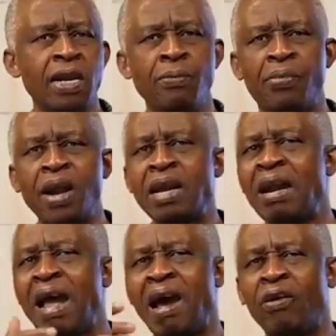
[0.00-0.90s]
the brethren
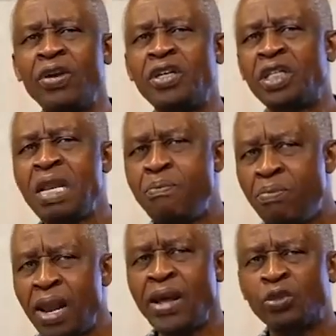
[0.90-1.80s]
are richly
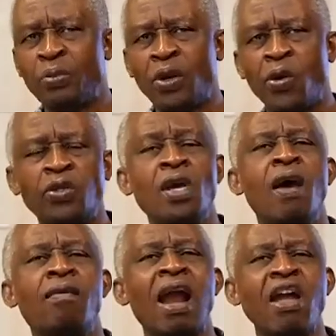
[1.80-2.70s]
blessed because
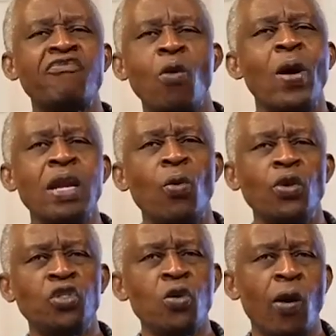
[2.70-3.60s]
right from when he
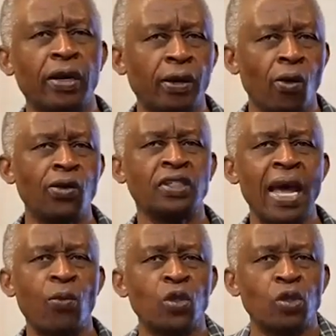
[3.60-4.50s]
was young, the Lord's
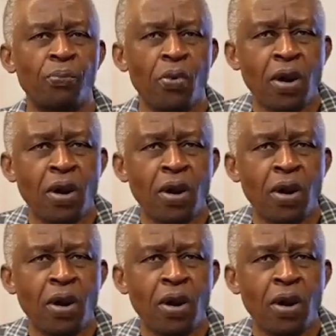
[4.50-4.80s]
hand was upon